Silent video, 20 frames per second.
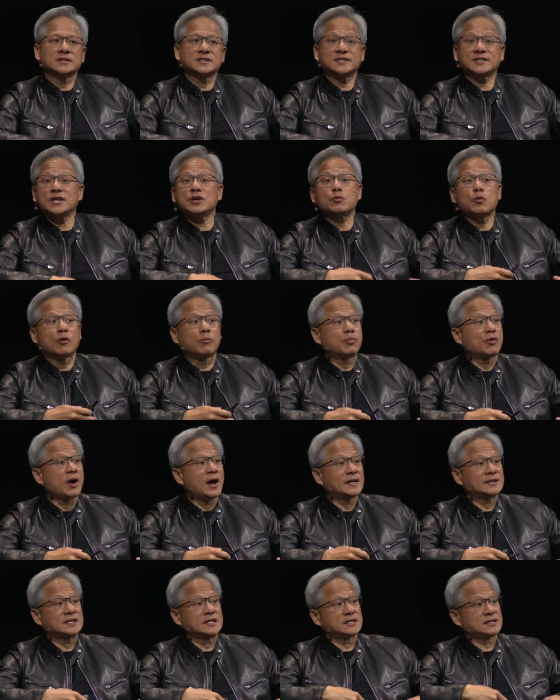SQL
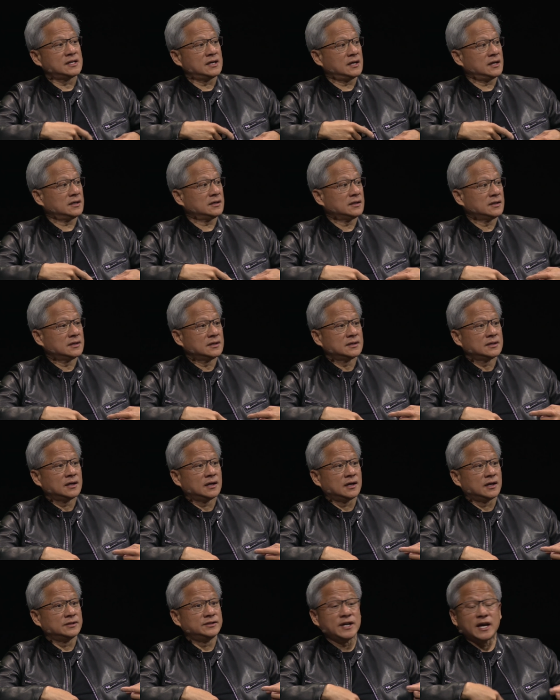processing,
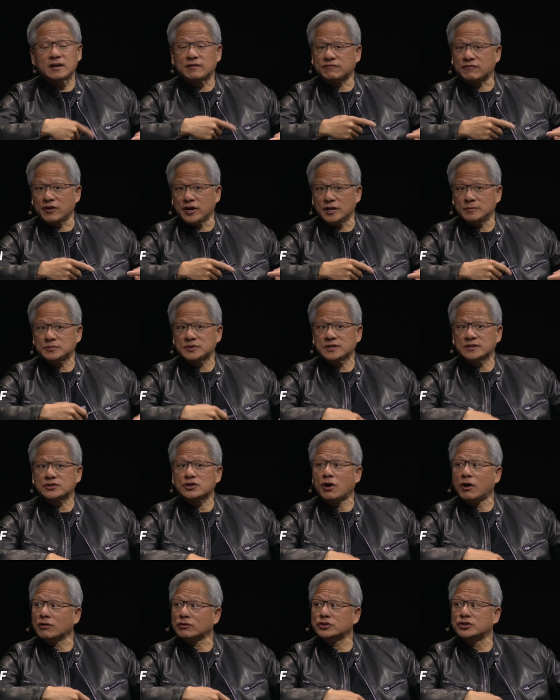uh, data frames, it's
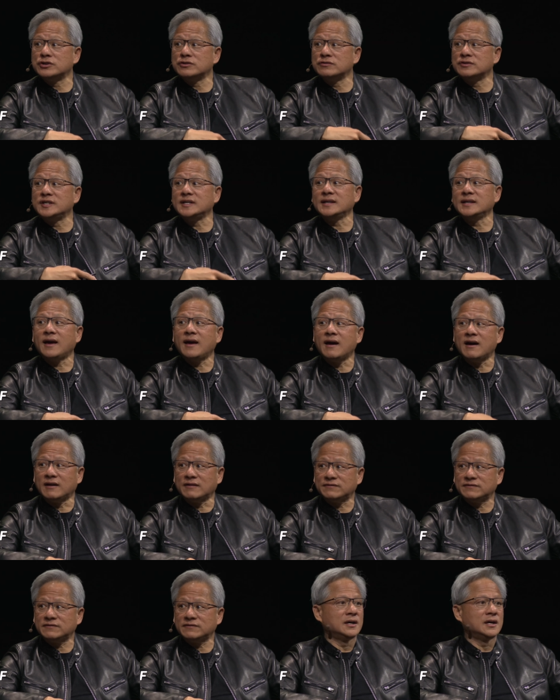called
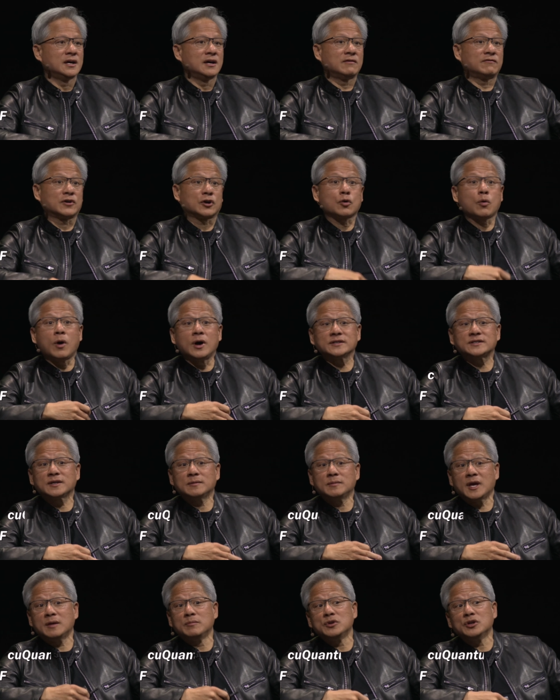cuDF for
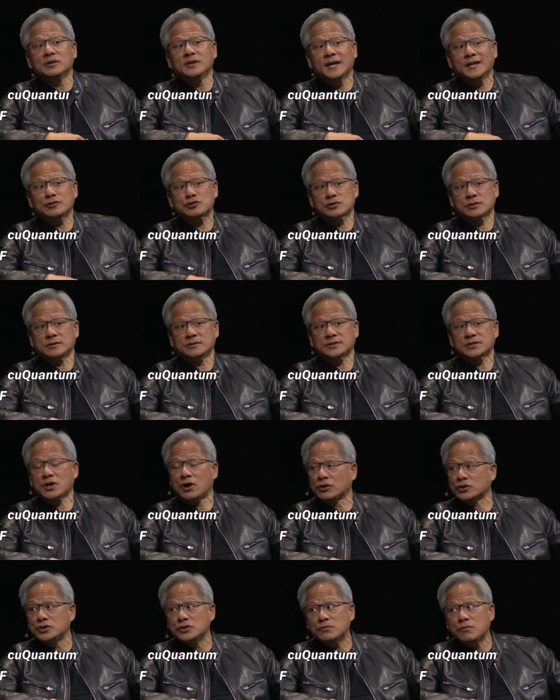quantum emulation. It's
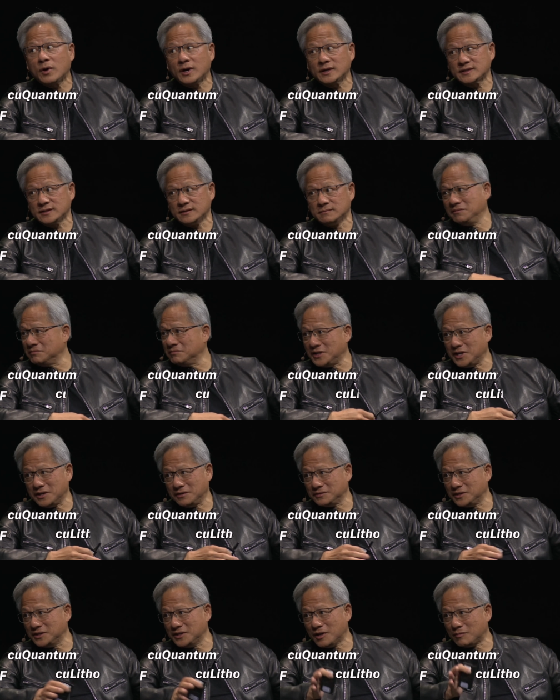called cuQuantum. You
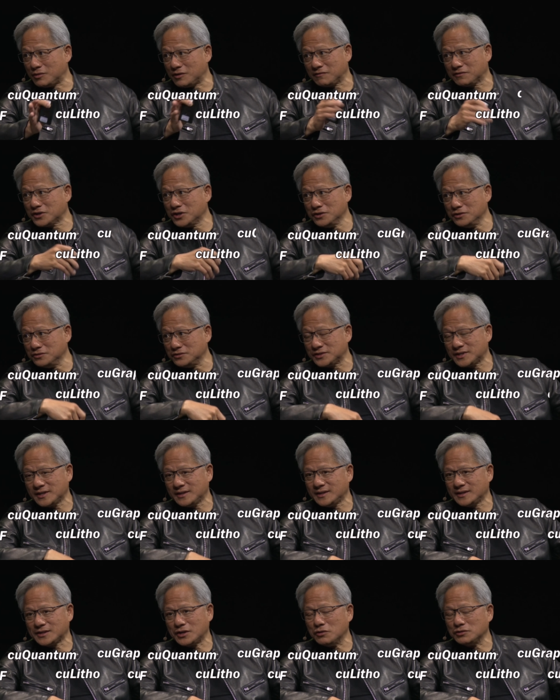know, the number of Qs
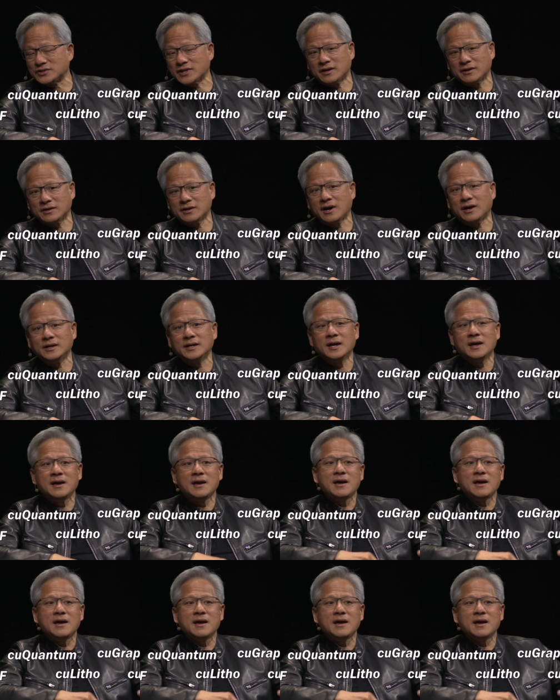it goes on and on.